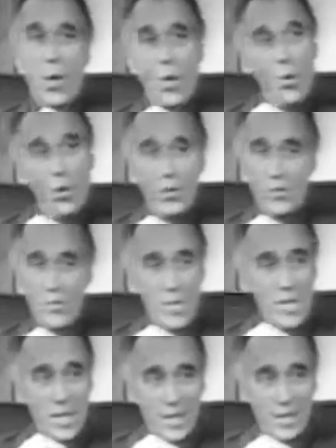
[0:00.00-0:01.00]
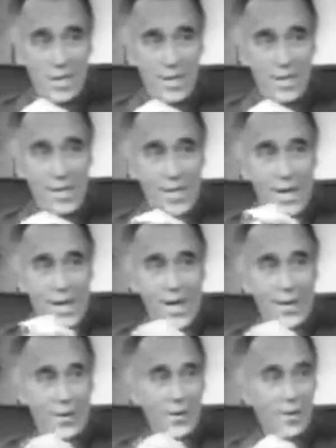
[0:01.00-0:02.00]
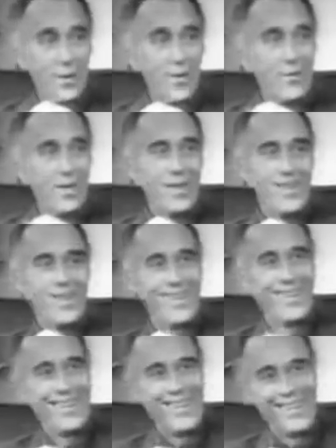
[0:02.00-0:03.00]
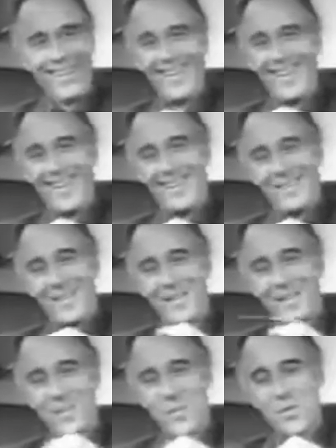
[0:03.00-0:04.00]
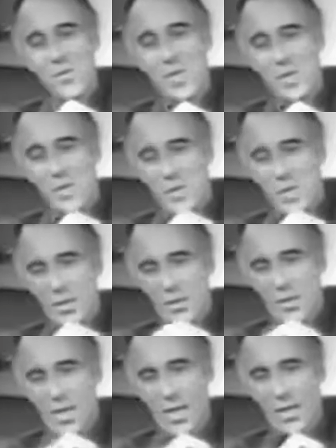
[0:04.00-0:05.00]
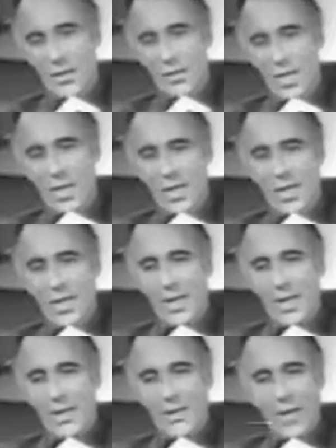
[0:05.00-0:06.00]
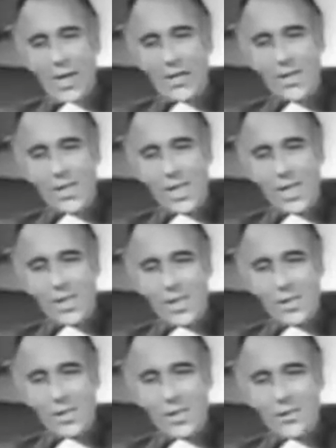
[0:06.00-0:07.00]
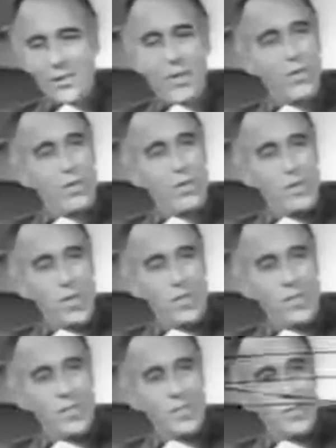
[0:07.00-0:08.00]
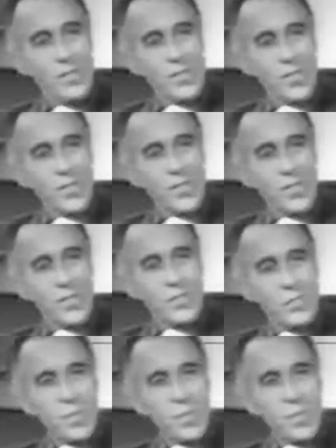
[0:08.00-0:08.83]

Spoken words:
all over me, and all over the lady who was holding the child. Well, All I can say is it speaks volumes for our self-control that none of us